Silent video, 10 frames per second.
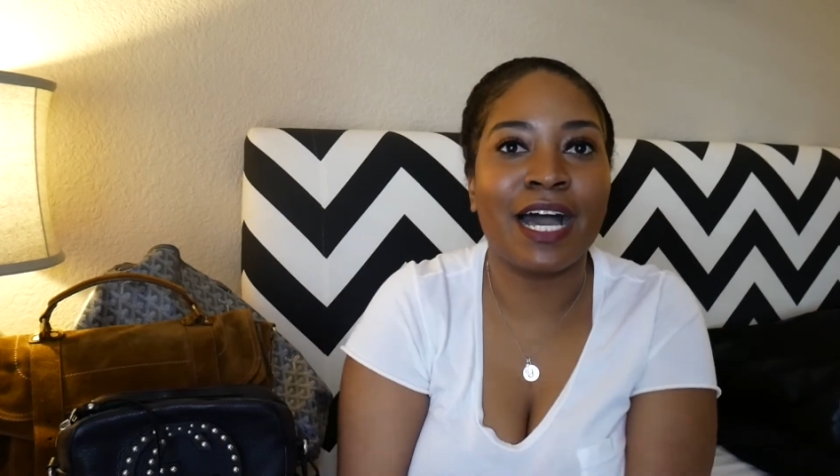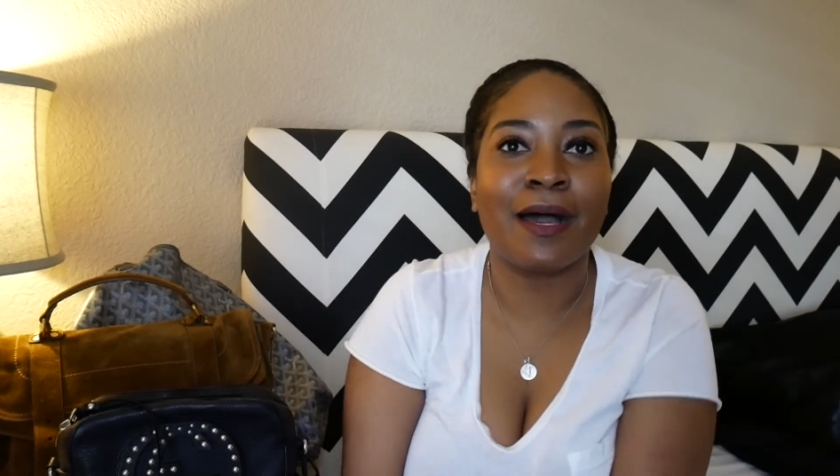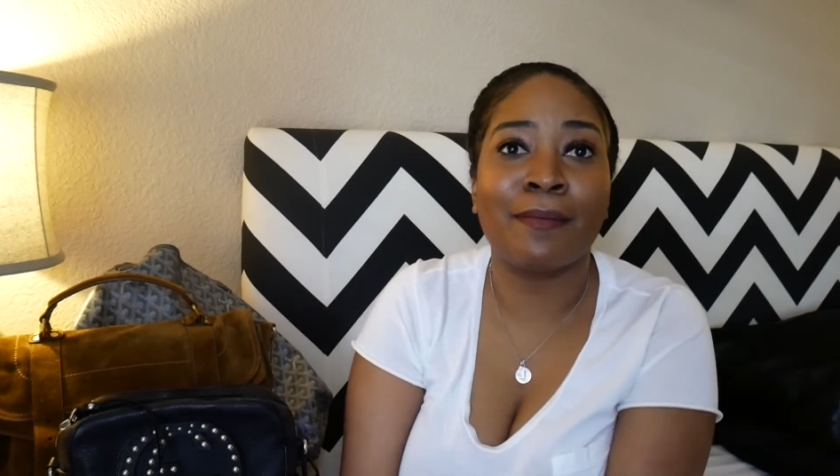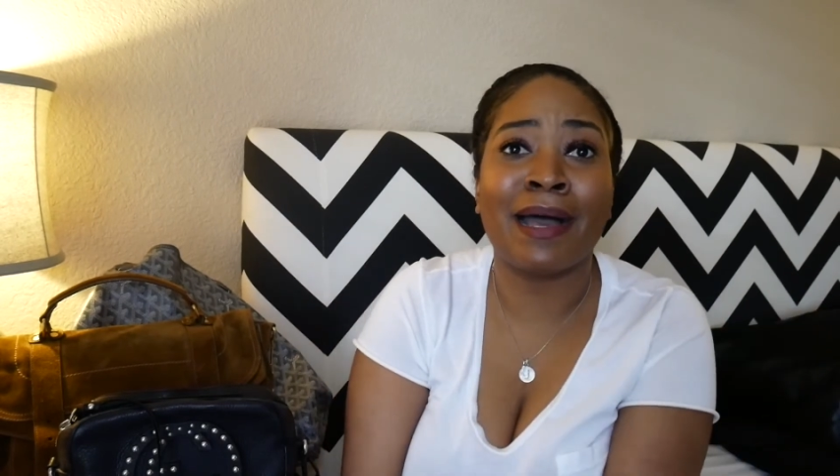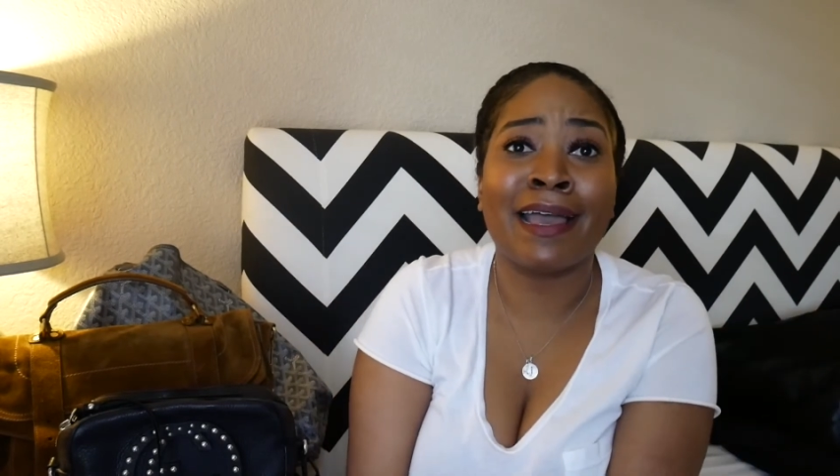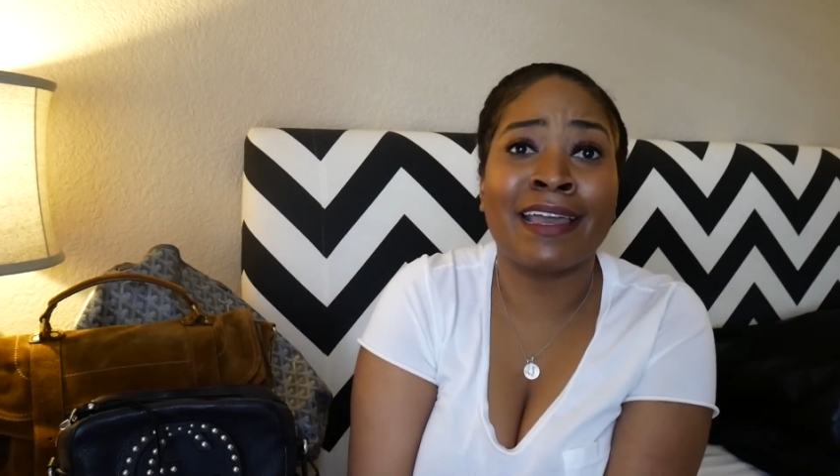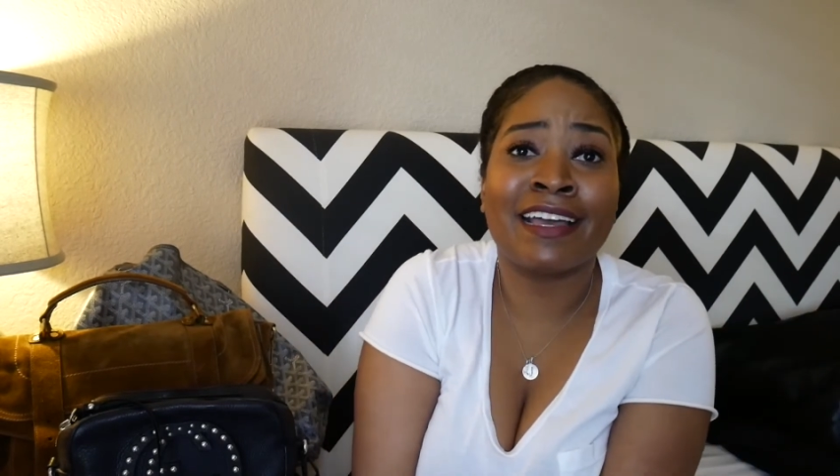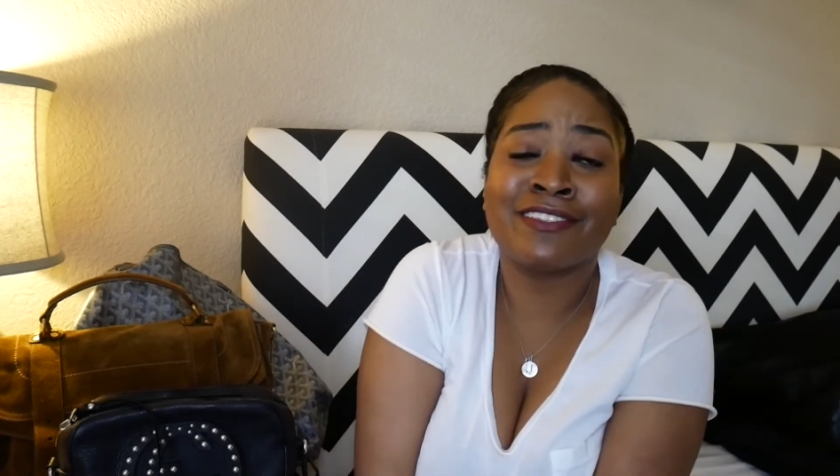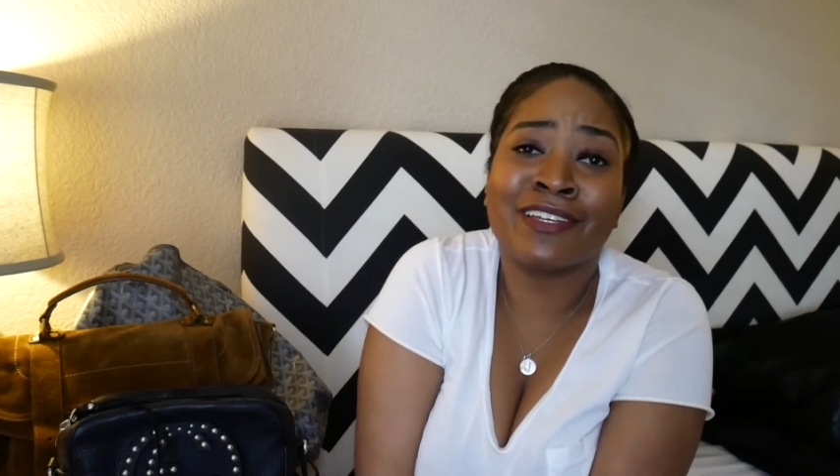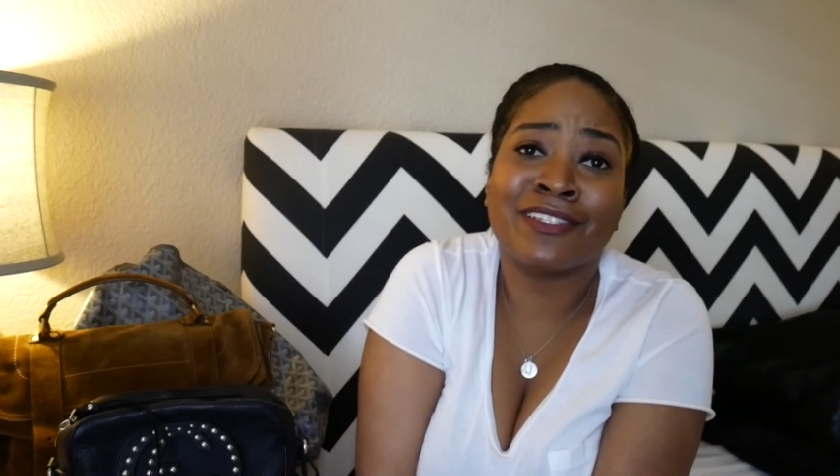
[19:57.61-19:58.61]

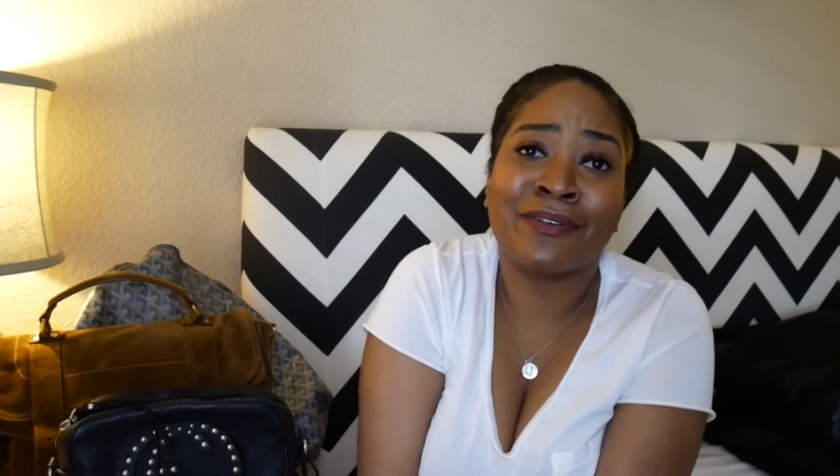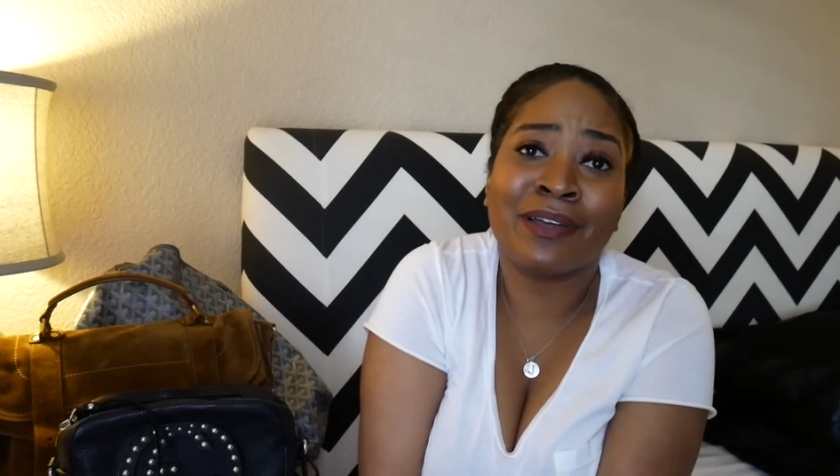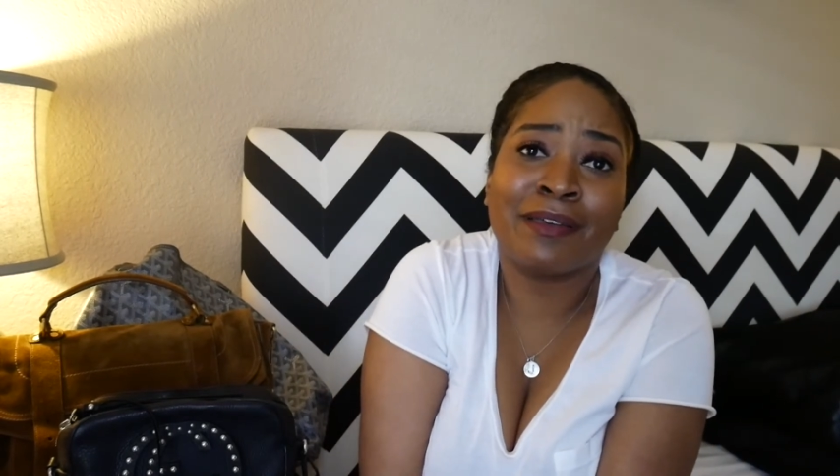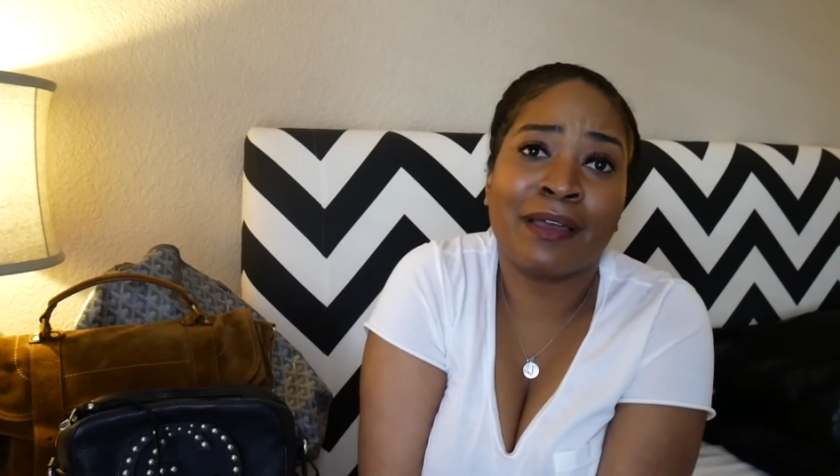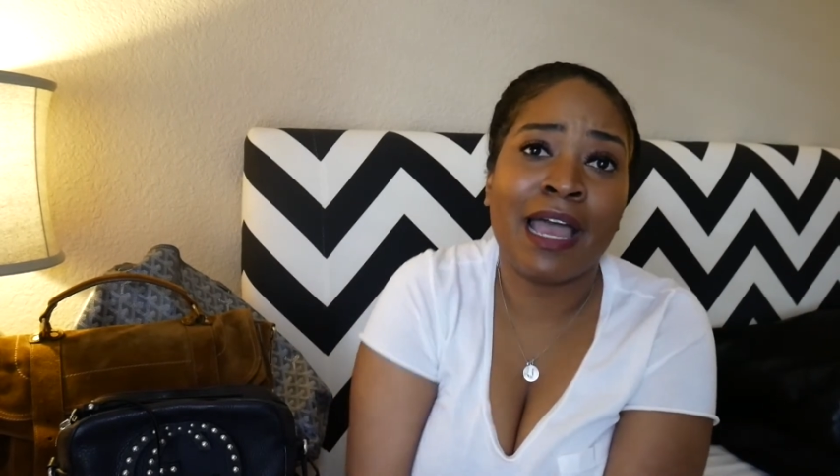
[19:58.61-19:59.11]
As you guys know, I